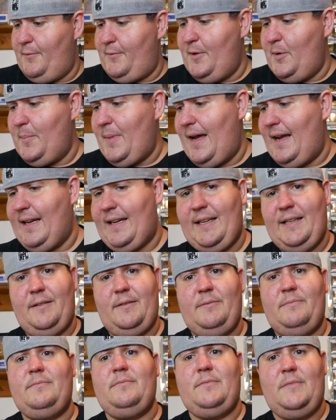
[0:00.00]
feedback,
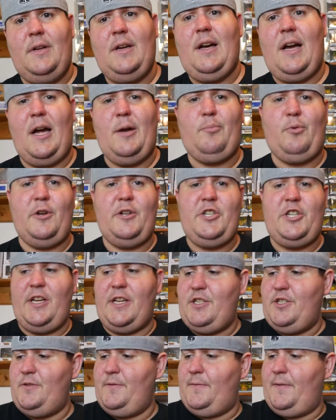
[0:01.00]
and I
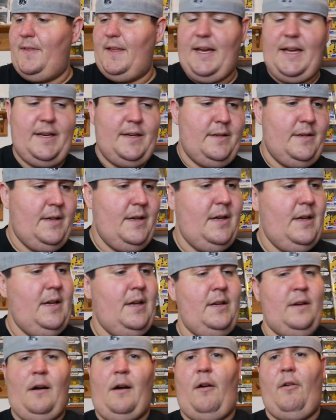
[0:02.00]
appreciate you for that.
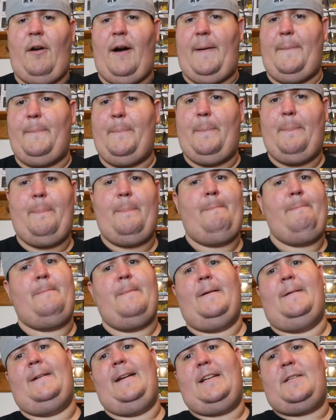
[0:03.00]
All right,
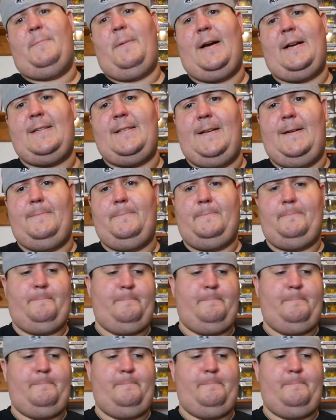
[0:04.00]
next box up.